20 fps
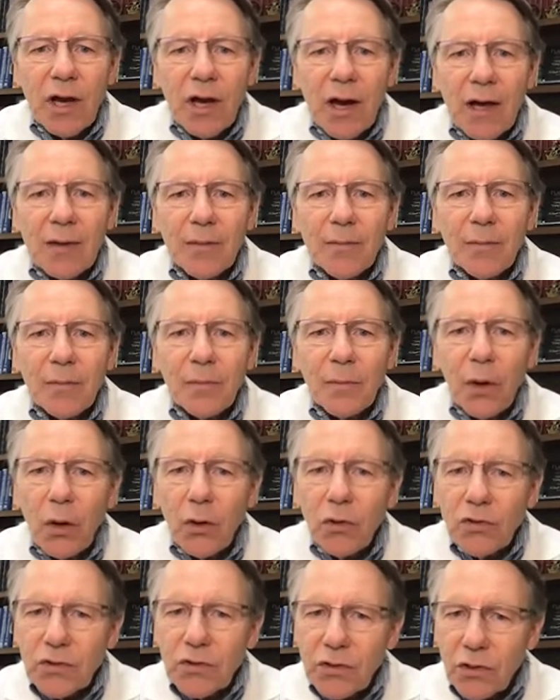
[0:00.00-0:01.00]
cut
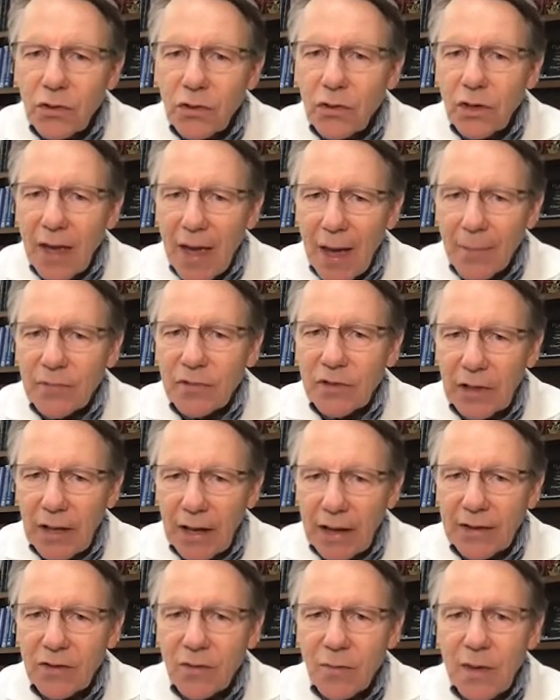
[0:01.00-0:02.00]
posterior
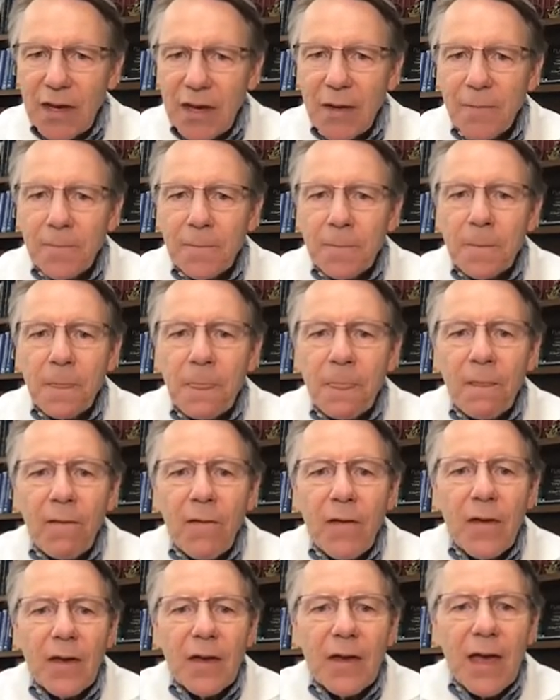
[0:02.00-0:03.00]
capsulectomy
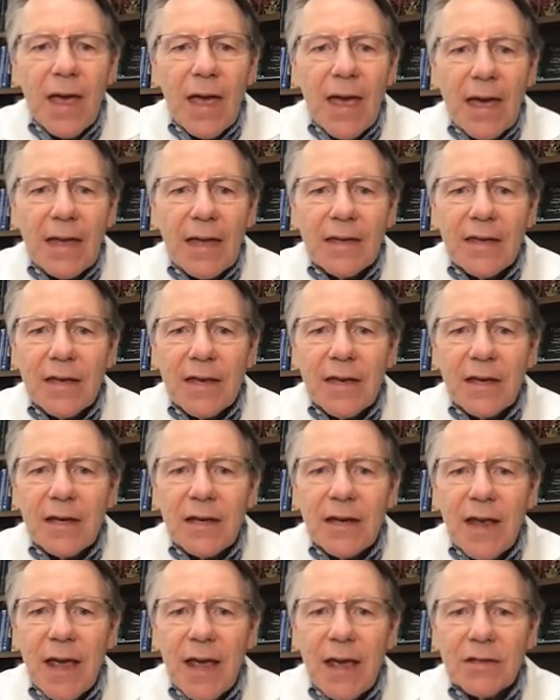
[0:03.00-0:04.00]
and then
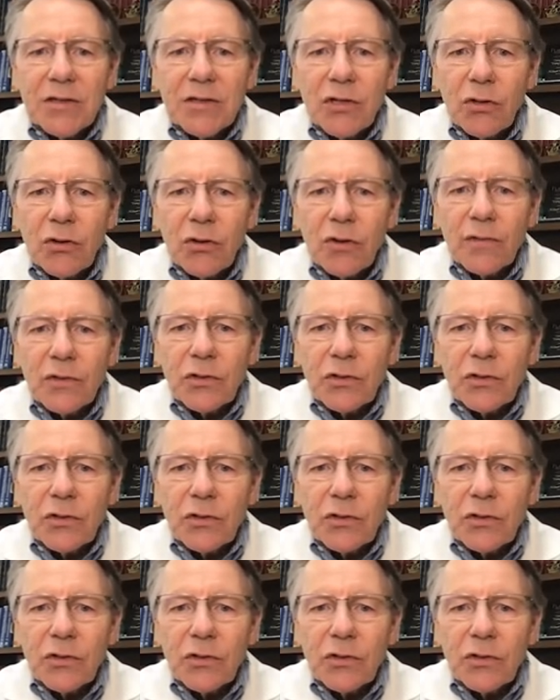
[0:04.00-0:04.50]
an anterior